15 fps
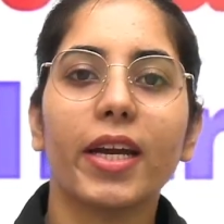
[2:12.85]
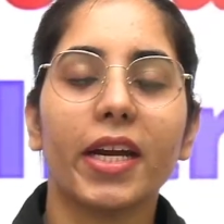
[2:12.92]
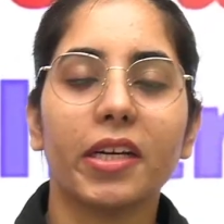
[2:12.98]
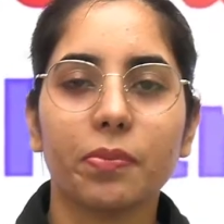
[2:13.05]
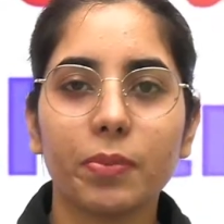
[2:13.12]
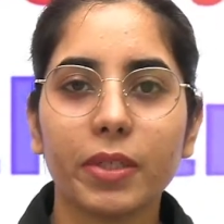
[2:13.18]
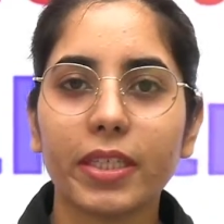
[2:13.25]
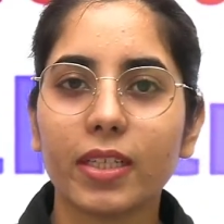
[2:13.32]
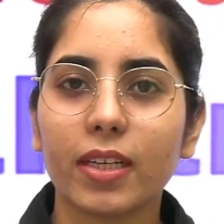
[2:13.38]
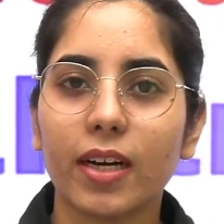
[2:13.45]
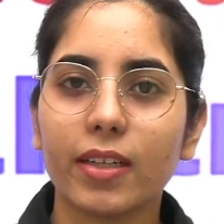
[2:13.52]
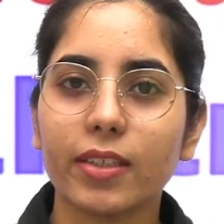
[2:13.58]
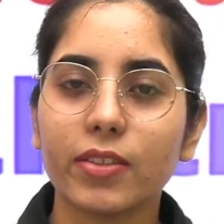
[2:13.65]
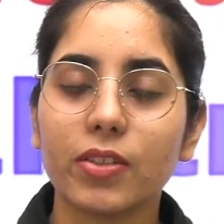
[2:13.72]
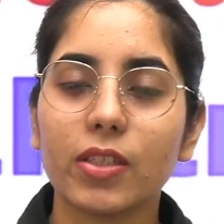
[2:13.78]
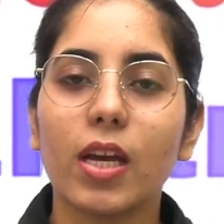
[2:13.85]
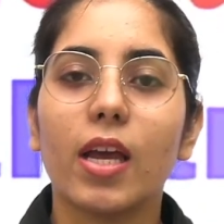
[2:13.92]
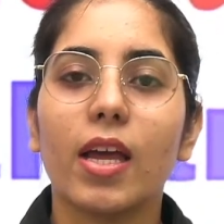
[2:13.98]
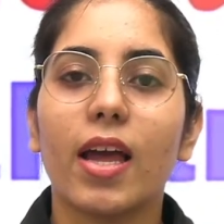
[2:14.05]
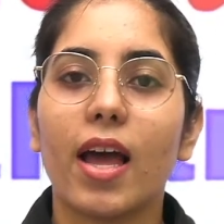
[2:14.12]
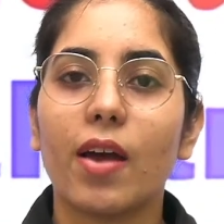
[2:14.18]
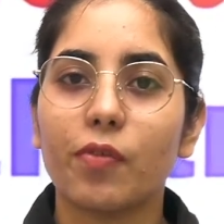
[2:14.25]
admit cards
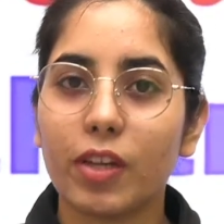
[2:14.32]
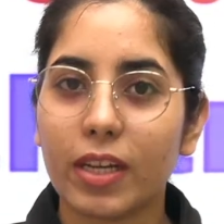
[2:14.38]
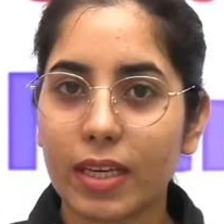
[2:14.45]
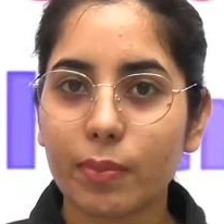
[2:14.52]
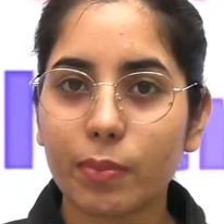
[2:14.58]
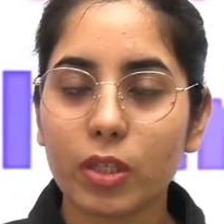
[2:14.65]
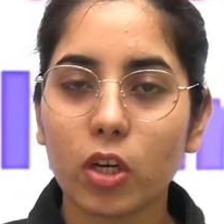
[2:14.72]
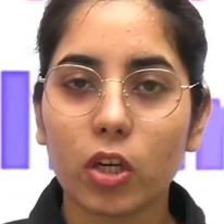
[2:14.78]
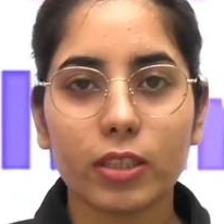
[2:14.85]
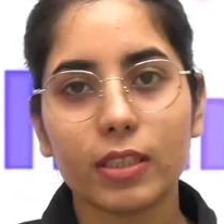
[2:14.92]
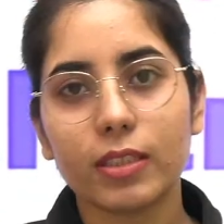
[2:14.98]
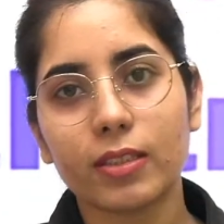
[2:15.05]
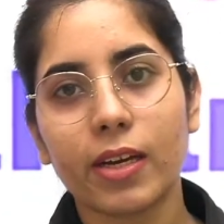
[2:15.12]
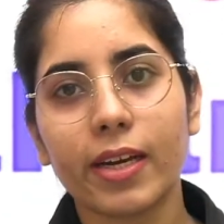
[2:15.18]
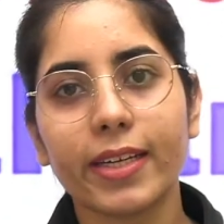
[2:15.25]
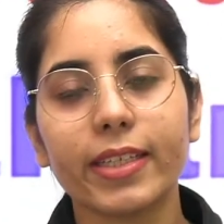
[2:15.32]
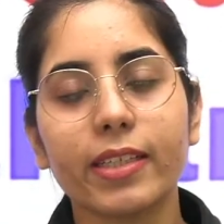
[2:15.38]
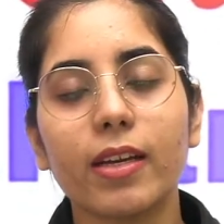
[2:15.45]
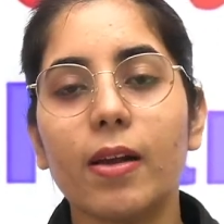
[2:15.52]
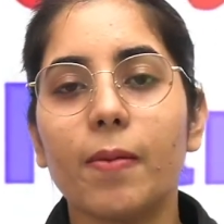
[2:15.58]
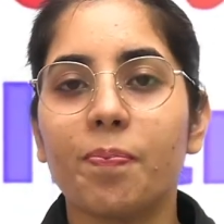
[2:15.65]
available on the site,